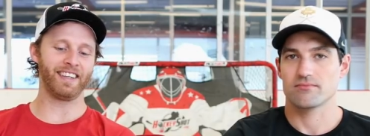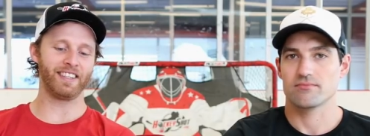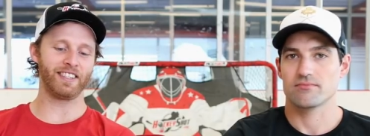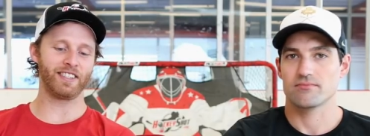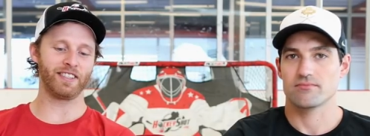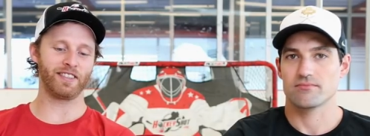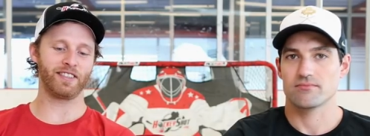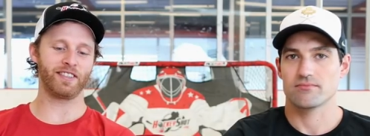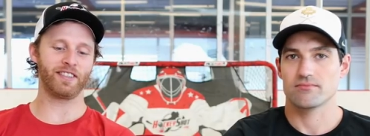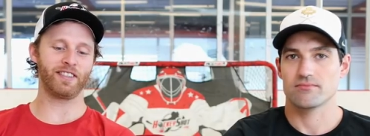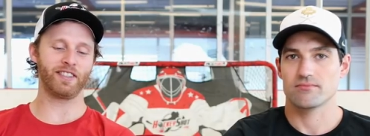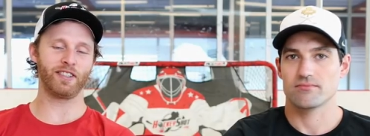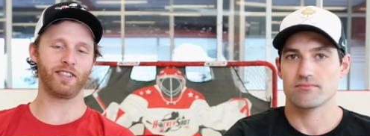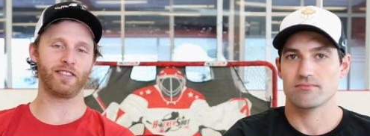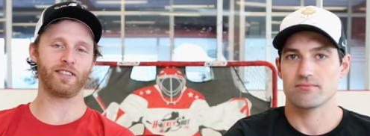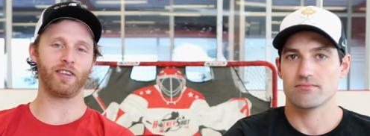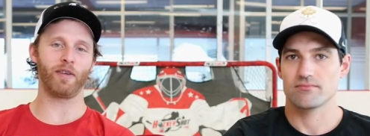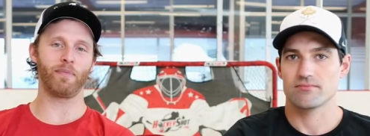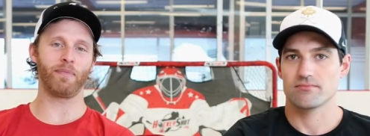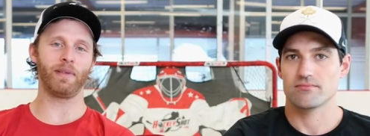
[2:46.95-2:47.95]
Speaker 1: just just
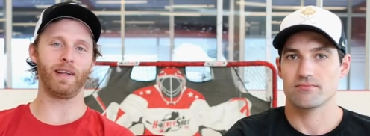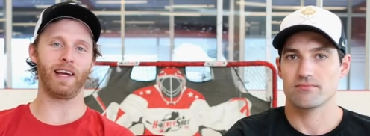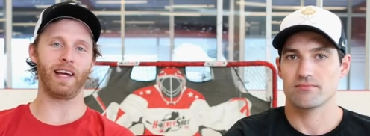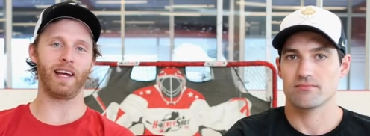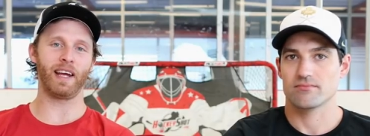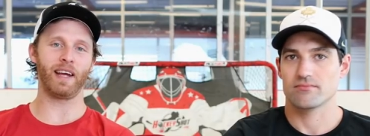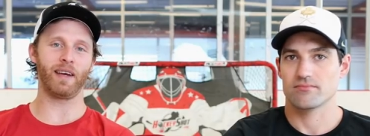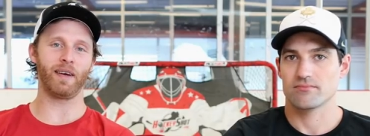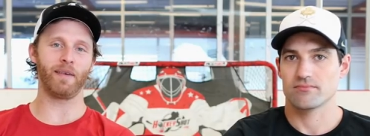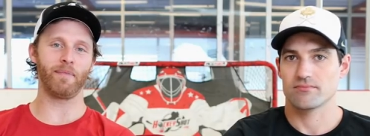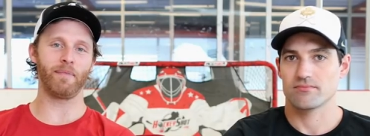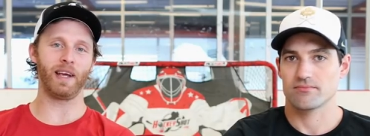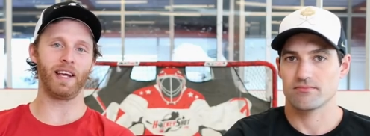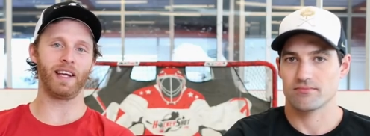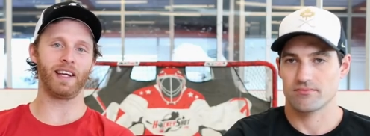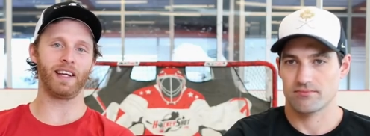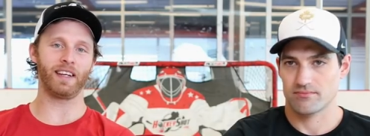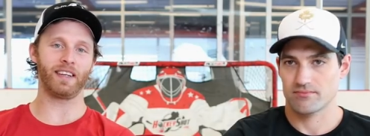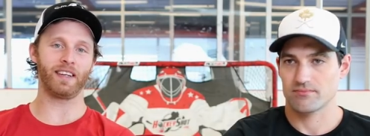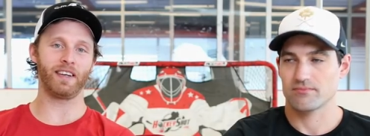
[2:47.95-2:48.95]
start playing make
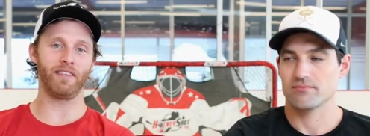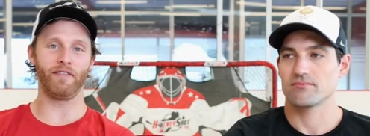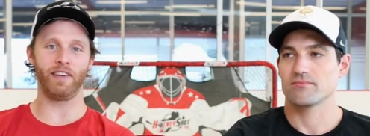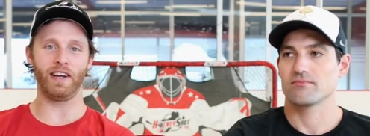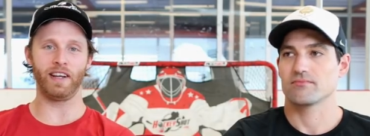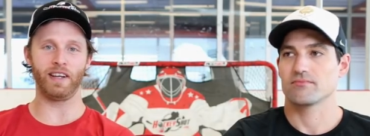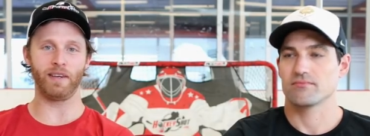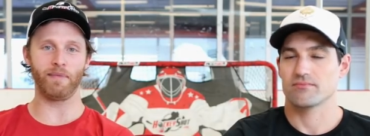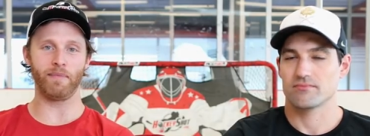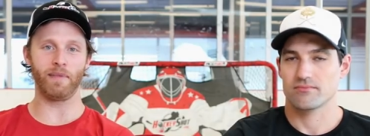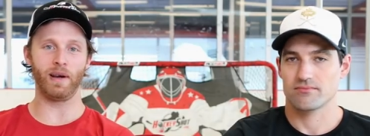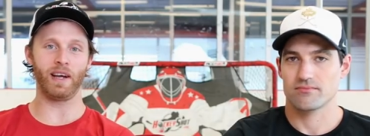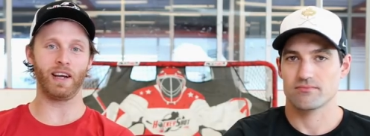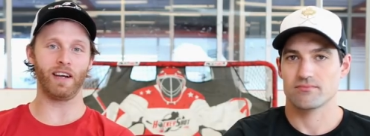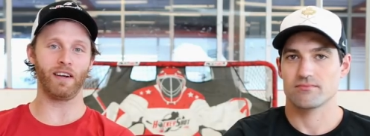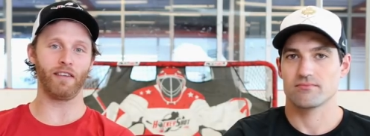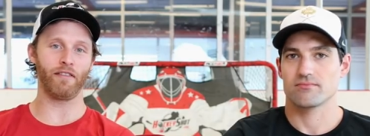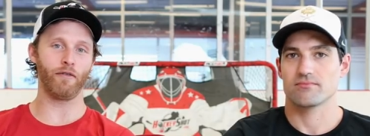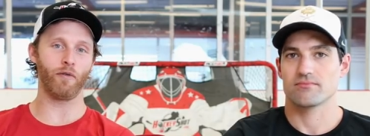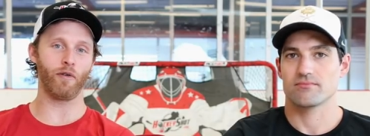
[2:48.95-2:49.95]
it convenient make it
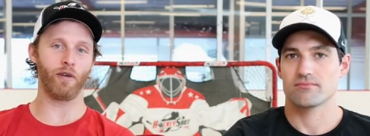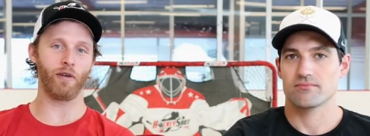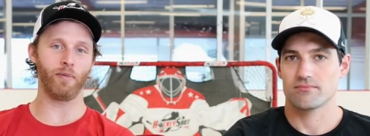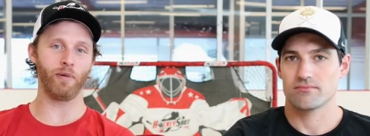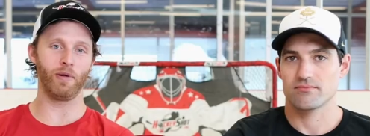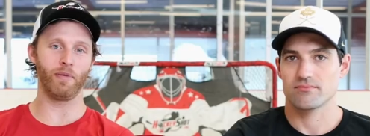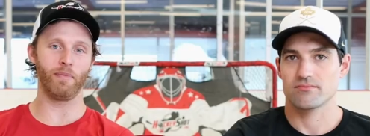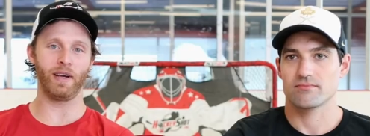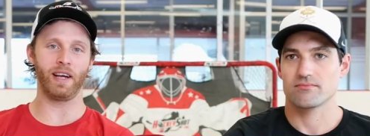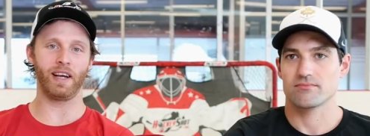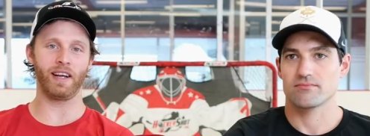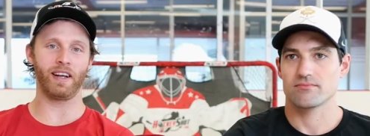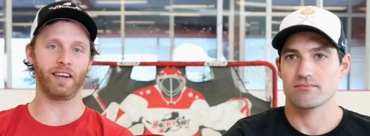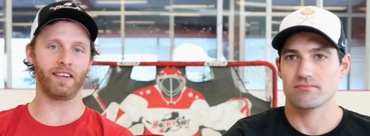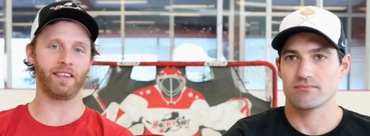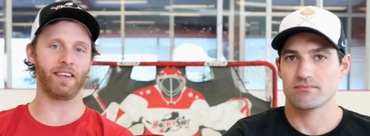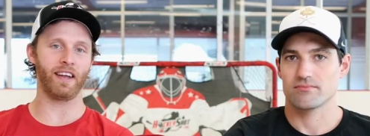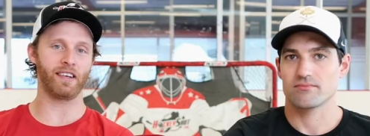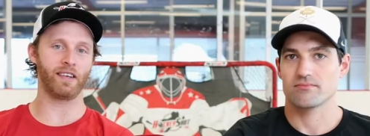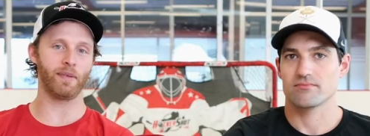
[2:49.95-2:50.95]
affordable make it
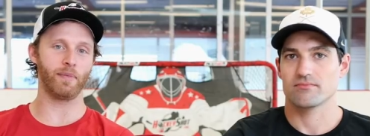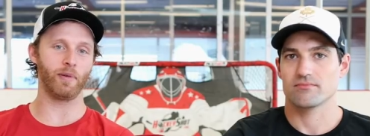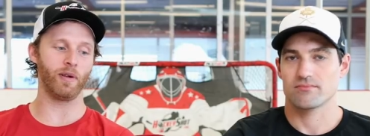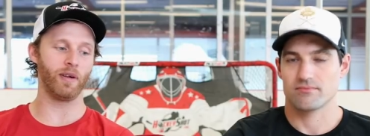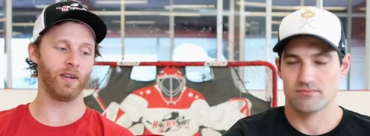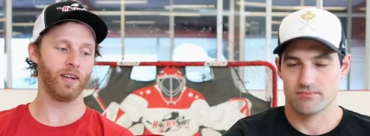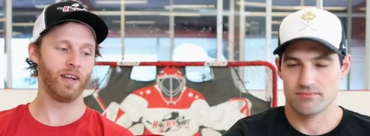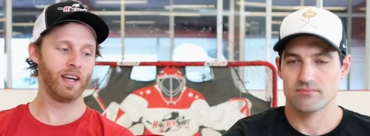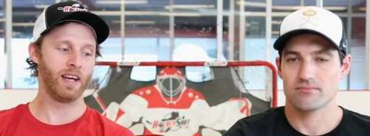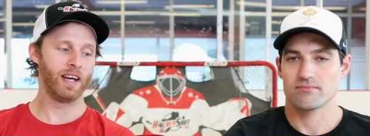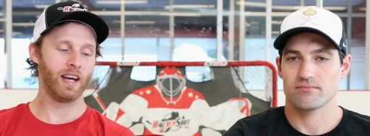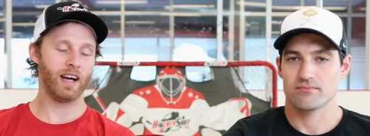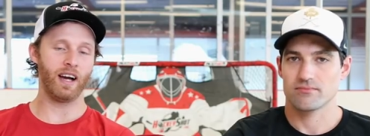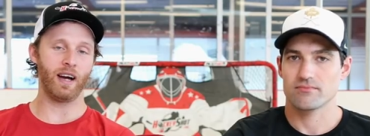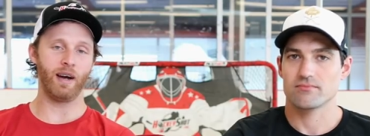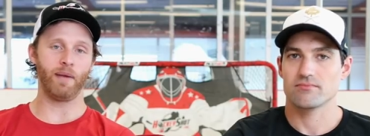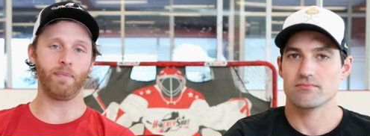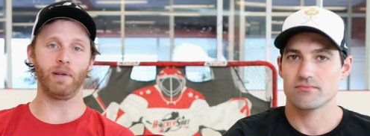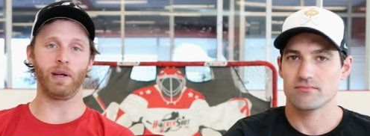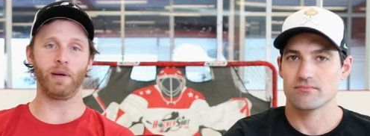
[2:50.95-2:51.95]
accessible
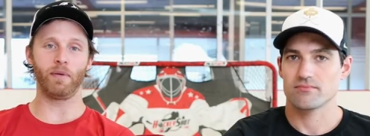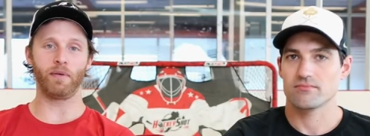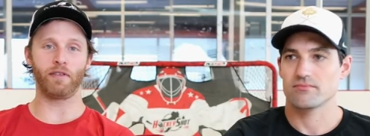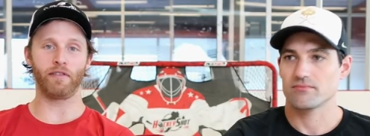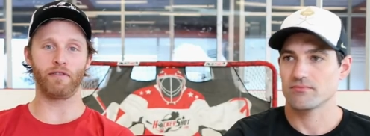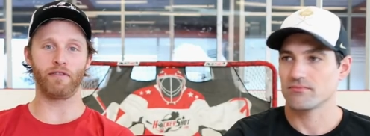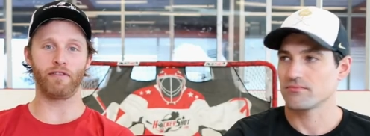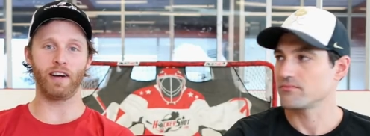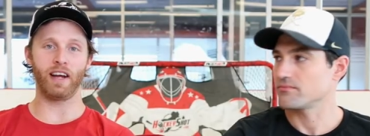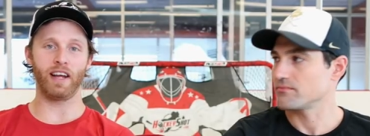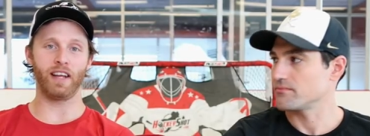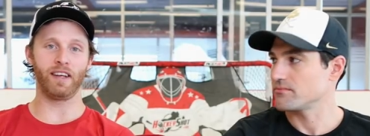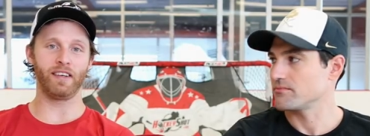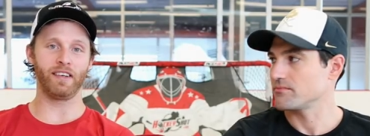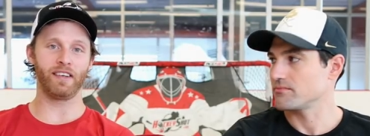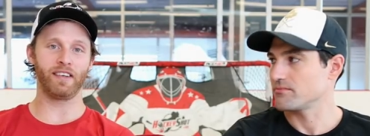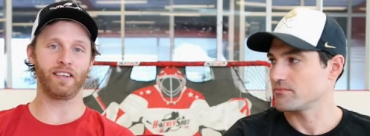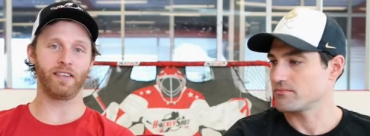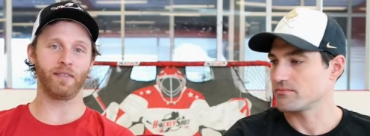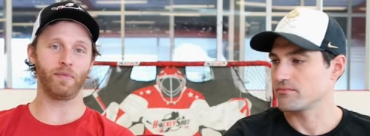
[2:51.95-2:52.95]
uh, play with your
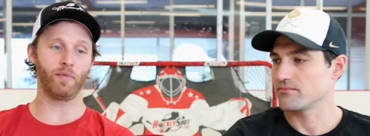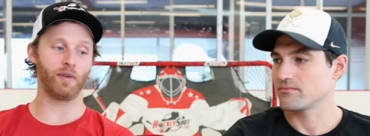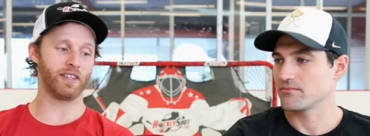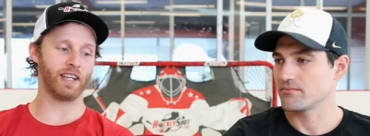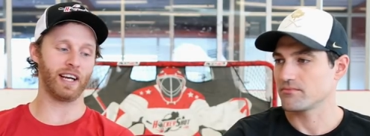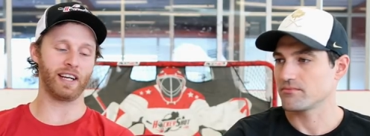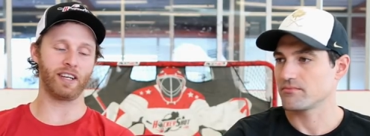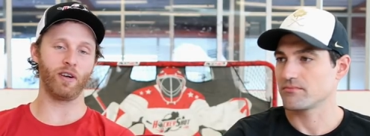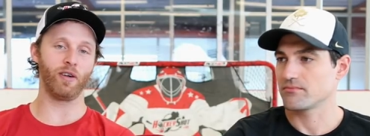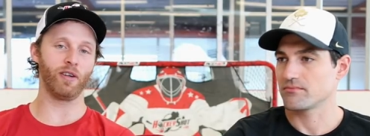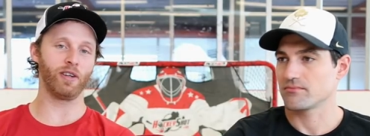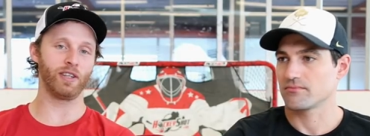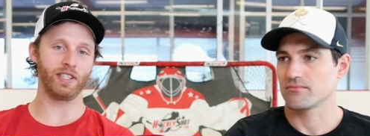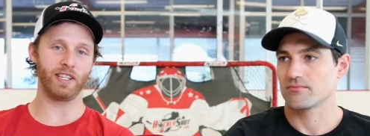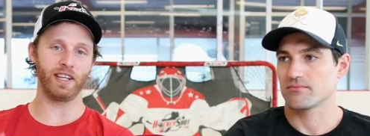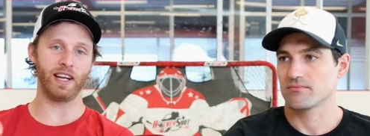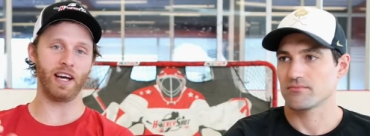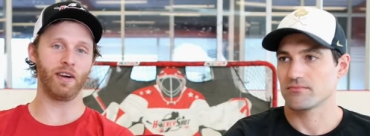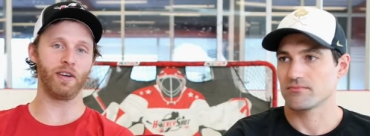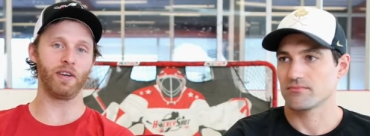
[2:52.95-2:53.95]
friends with technology
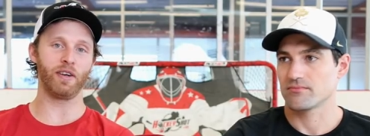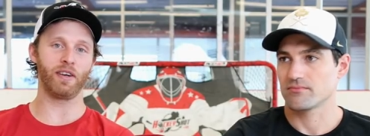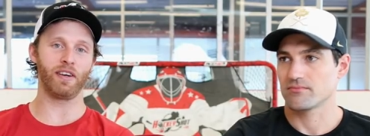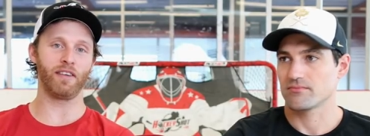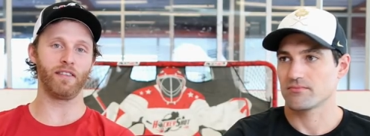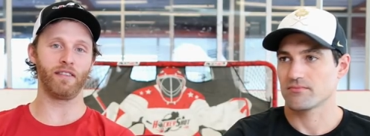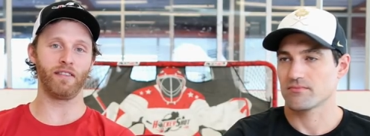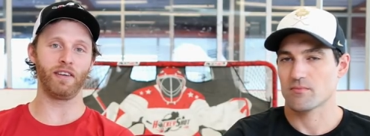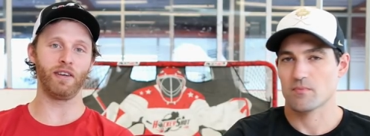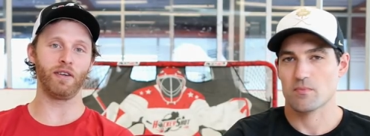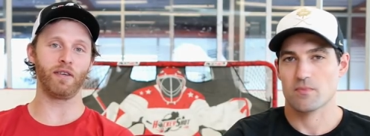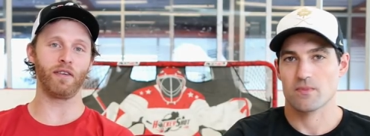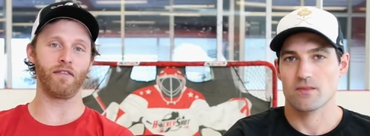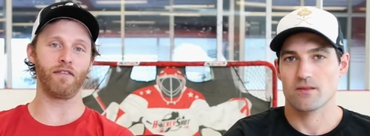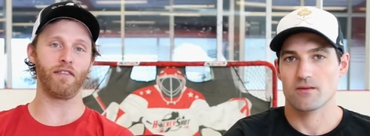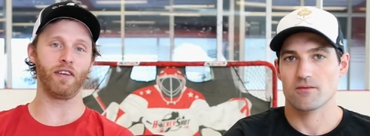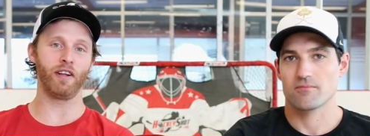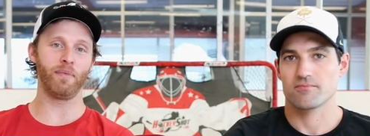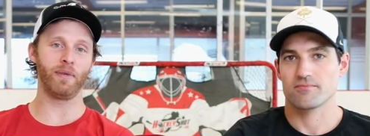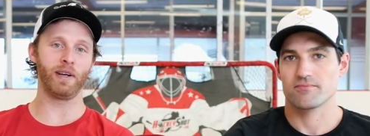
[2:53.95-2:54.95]
now you can you can
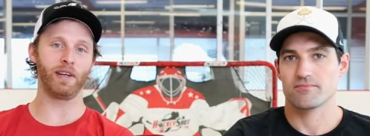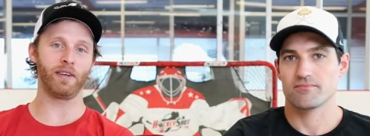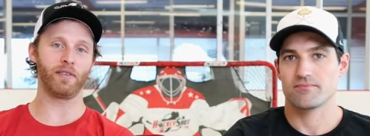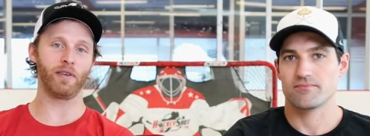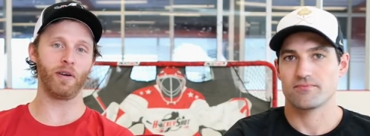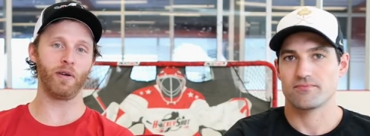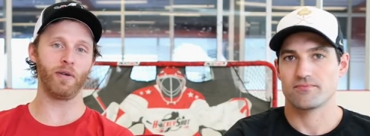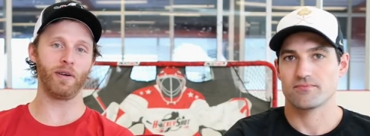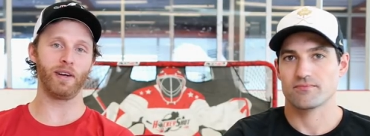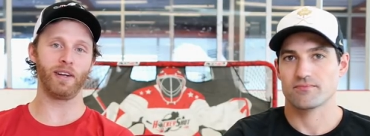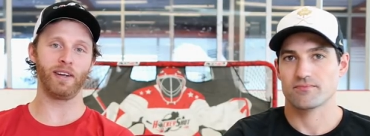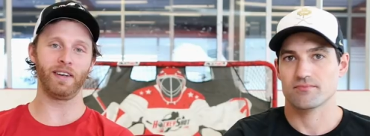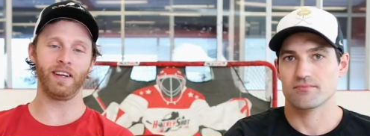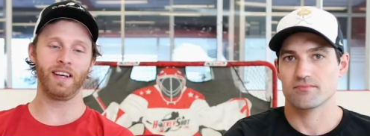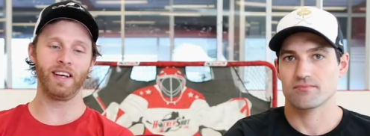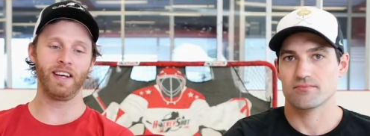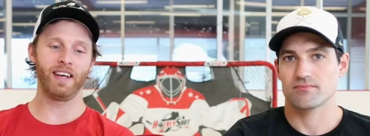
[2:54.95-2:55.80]
film it grow it